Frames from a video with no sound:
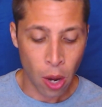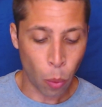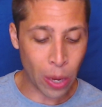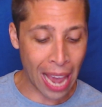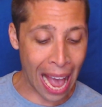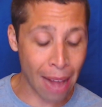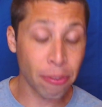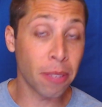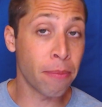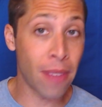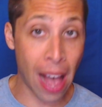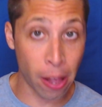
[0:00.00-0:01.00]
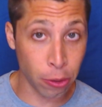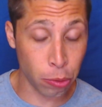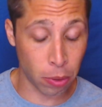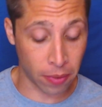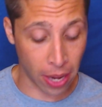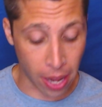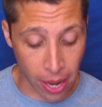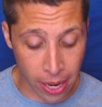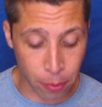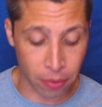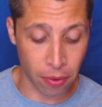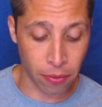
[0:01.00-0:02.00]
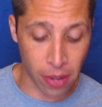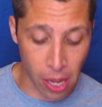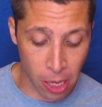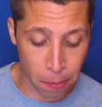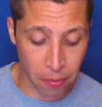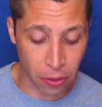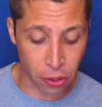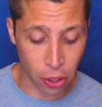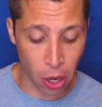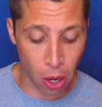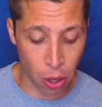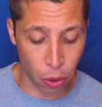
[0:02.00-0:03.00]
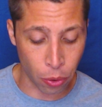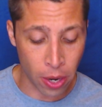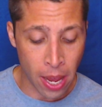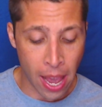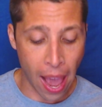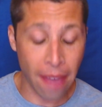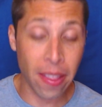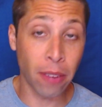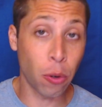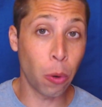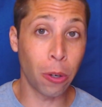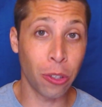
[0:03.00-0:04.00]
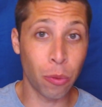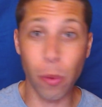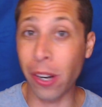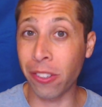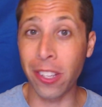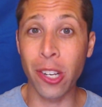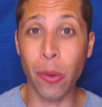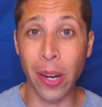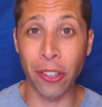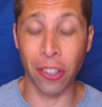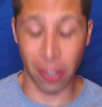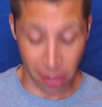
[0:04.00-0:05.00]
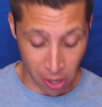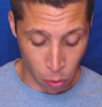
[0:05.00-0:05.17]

We have some values, we have a height, we have a volume of this cone, and then of course, where's the equation?